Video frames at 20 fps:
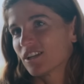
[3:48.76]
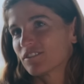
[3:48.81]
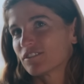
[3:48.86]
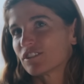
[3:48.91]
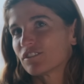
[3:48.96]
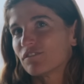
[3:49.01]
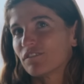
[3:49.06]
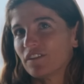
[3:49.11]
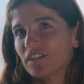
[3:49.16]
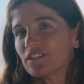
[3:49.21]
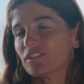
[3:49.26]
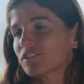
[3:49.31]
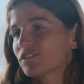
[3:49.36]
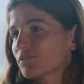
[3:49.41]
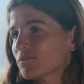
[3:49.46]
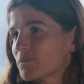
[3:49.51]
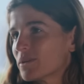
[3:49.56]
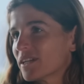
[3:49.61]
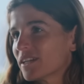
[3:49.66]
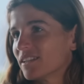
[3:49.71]
of spheres
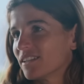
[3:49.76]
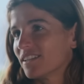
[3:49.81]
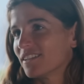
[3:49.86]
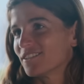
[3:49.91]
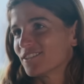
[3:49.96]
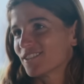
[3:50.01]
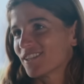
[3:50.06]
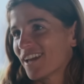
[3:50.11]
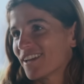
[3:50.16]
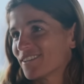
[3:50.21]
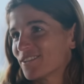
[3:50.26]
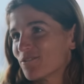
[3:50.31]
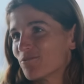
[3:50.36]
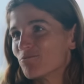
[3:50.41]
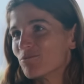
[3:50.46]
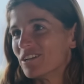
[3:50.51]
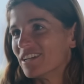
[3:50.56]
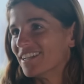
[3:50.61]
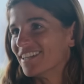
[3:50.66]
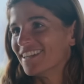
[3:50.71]
from it. There's like the
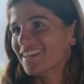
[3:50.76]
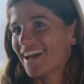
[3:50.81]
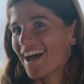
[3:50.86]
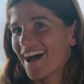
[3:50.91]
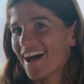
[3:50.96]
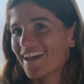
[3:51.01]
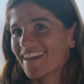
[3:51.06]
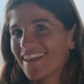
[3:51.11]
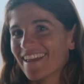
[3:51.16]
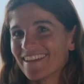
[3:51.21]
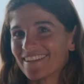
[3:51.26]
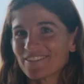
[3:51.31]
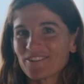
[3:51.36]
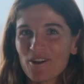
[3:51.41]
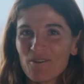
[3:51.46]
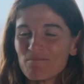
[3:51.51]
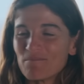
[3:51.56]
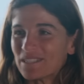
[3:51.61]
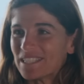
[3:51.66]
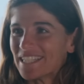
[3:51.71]
really high-end
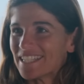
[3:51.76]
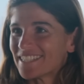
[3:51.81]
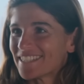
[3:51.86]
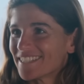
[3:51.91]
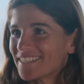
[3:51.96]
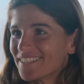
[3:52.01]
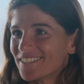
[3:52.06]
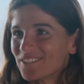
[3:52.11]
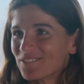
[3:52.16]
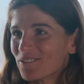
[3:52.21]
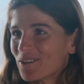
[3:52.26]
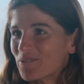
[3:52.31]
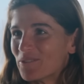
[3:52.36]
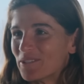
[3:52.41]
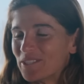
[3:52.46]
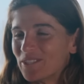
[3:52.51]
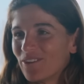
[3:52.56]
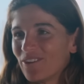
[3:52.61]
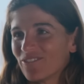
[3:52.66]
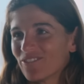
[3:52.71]
competition is what
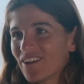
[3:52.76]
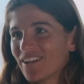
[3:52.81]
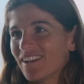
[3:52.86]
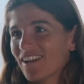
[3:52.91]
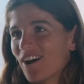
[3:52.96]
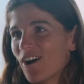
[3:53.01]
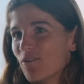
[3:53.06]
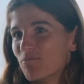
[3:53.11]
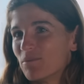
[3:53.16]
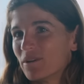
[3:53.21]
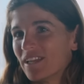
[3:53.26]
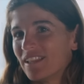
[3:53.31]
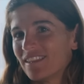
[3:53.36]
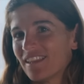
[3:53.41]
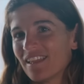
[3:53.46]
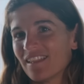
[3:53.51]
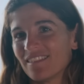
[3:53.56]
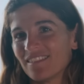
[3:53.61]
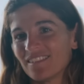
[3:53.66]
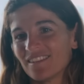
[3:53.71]
we're doing right now. And
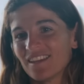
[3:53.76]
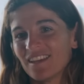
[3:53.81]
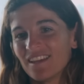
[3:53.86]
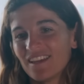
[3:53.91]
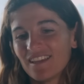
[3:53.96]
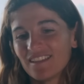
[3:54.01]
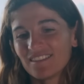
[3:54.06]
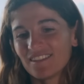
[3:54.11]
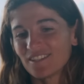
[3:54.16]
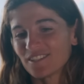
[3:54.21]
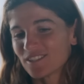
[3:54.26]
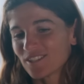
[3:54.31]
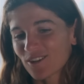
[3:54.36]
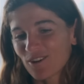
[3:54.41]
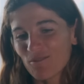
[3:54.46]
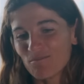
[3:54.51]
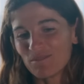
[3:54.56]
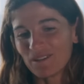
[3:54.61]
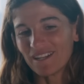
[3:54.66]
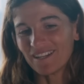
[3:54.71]
then there's the
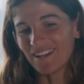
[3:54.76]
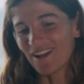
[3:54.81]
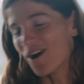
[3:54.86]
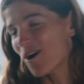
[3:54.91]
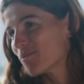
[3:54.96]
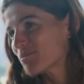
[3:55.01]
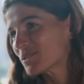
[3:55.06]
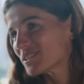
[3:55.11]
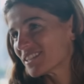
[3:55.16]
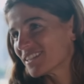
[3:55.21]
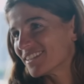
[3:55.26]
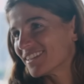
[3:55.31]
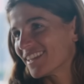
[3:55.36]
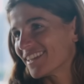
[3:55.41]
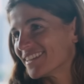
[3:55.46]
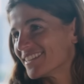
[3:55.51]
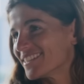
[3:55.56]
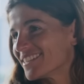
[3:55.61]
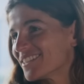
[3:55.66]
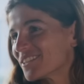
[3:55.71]
complete opposite,
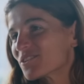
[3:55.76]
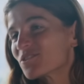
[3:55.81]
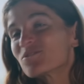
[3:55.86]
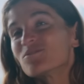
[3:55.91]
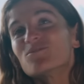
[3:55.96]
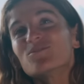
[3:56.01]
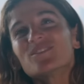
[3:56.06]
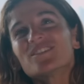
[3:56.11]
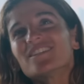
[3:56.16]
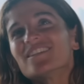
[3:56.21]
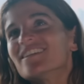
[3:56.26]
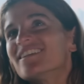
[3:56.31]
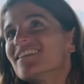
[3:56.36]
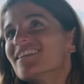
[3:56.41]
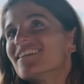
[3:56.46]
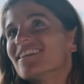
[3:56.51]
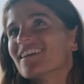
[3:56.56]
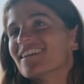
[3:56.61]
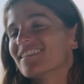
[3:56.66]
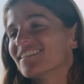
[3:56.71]
that is the
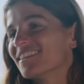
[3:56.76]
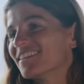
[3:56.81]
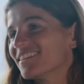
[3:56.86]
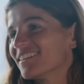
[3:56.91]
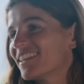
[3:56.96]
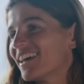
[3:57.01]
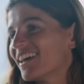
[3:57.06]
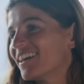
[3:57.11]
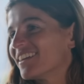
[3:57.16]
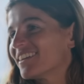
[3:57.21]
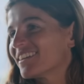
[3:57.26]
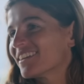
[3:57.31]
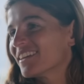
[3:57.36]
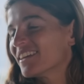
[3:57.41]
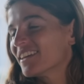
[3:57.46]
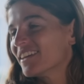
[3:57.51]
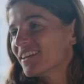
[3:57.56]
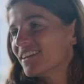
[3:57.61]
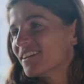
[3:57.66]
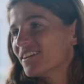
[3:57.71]
cruising and
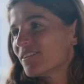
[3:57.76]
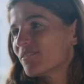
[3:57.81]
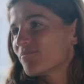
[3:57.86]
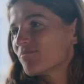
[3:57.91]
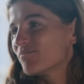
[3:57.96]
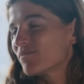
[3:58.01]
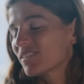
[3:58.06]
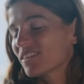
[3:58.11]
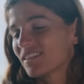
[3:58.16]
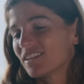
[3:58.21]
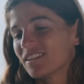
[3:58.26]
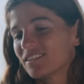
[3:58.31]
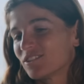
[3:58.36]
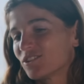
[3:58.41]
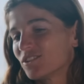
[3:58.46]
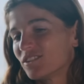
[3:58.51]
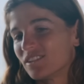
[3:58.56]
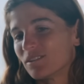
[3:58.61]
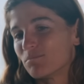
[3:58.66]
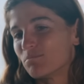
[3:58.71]

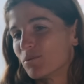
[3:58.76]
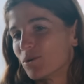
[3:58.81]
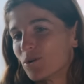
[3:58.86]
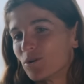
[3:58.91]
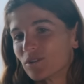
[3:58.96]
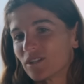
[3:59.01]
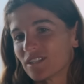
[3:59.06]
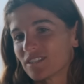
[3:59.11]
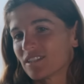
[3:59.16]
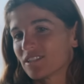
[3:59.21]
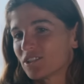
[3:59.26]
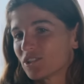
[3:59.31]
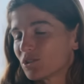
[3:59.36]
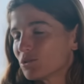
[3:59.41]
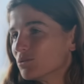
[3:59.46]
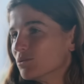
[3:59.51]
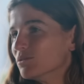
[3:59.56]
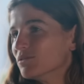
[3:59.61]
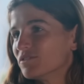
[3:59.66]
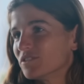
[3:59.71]
the boat as a
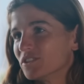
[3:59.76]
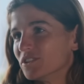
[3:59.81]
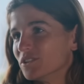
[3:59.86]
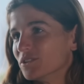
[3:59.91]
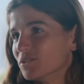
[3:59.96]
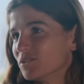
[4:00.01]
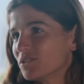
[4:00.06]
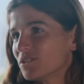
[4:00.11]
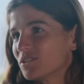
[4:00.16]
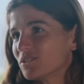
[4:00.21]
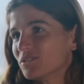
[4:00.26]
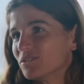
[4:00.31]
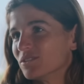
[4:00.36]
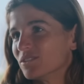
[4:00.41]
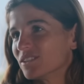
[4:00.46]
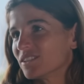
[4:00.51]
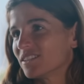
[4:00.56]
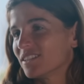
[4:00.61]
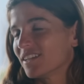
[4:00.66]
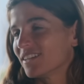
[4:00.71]
tool for you
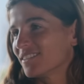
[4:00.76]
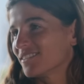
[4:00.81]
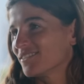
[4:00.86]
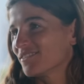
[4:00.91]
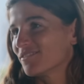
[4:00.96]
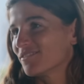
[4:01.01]
to get,